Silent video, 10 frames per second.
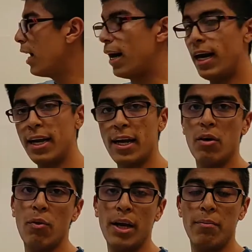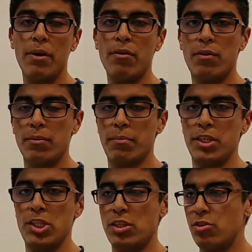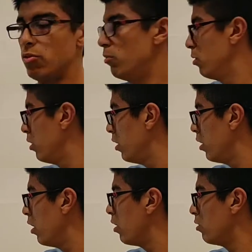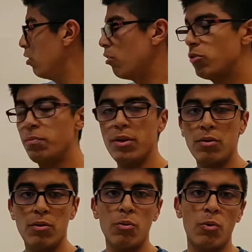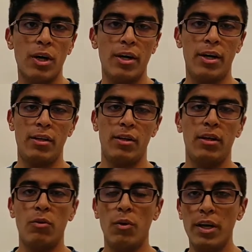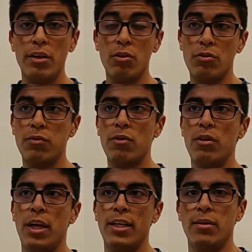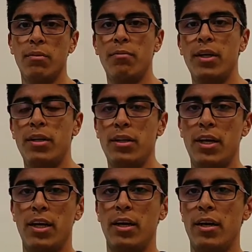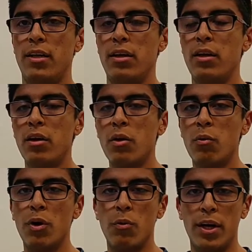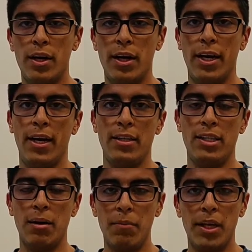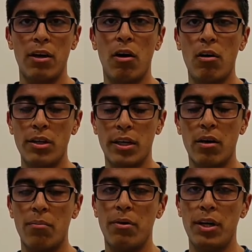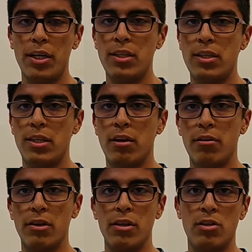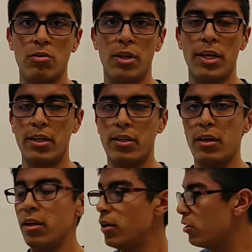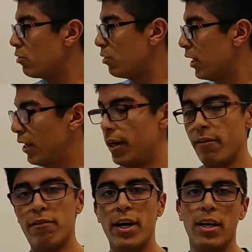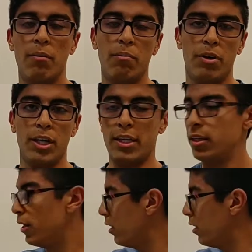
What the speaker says: and a right view from the machine too. Those views were really useful at the moment that we were assembling all the components in order to get to the final project.